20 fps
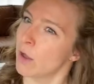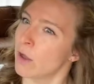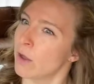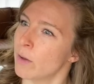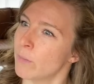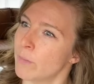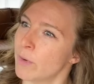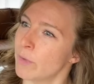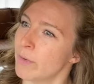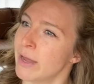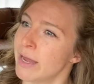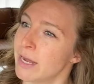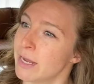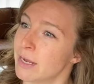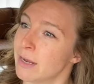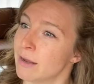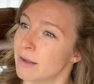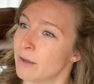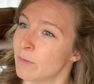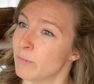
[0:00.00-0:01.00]
"But wait,
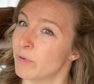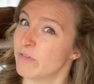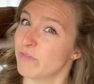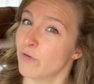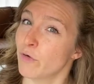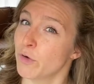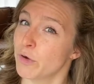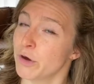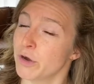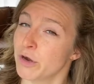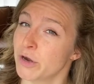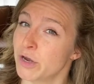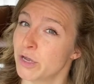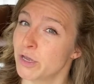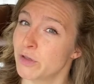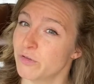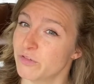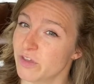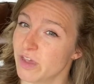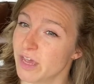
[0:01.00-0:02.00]
before
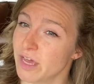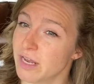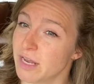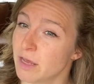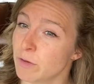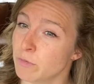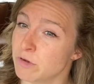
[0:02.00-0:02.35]
you said it